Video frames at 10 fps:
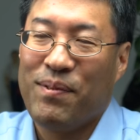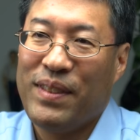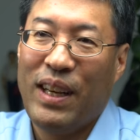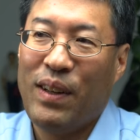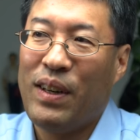
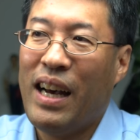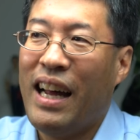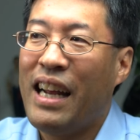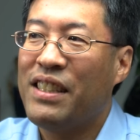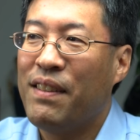No, they're not.
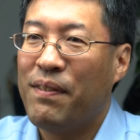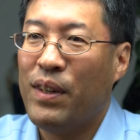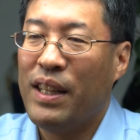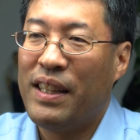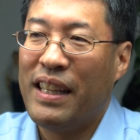Actually,
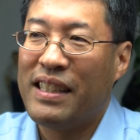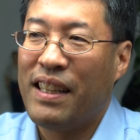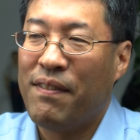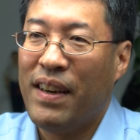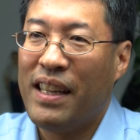one of the things
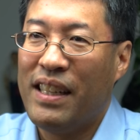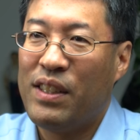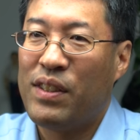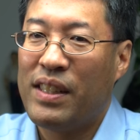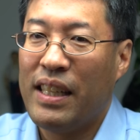I find
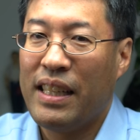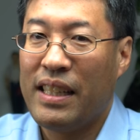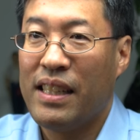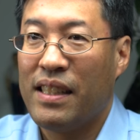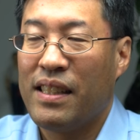interesting
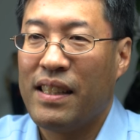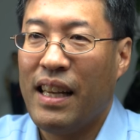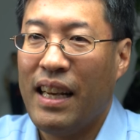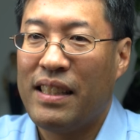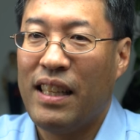is
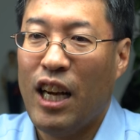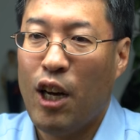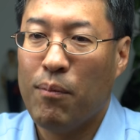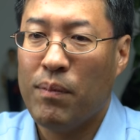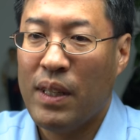that,
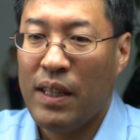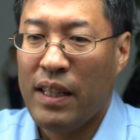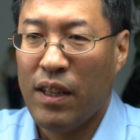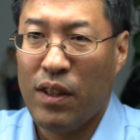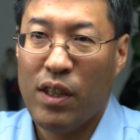
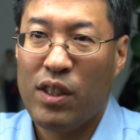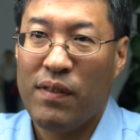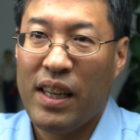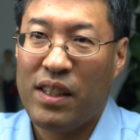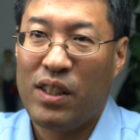you know, those of
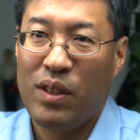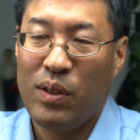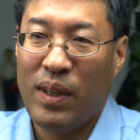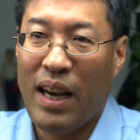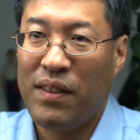us
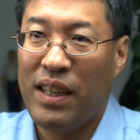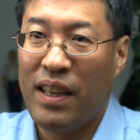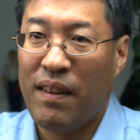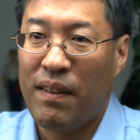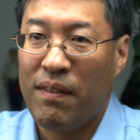who are out
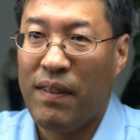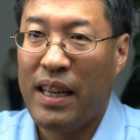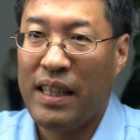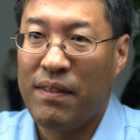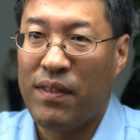there
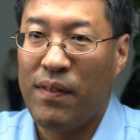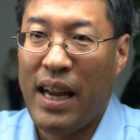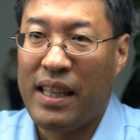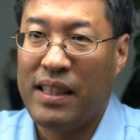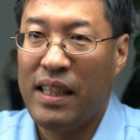fighting for
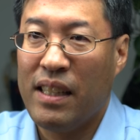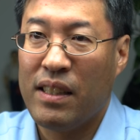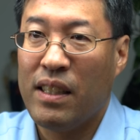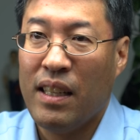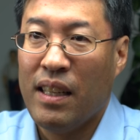
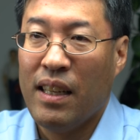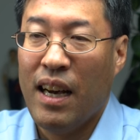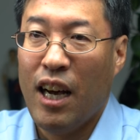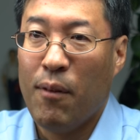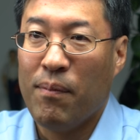vaccines,
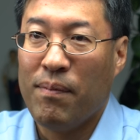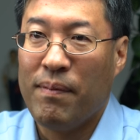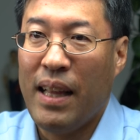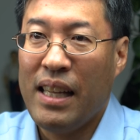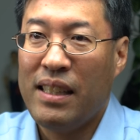
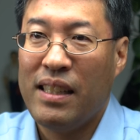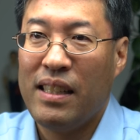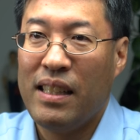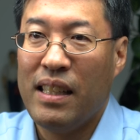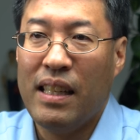that's
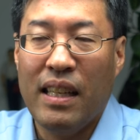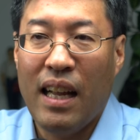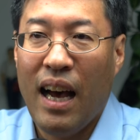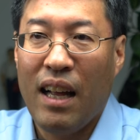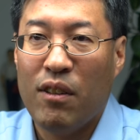
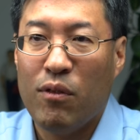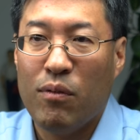not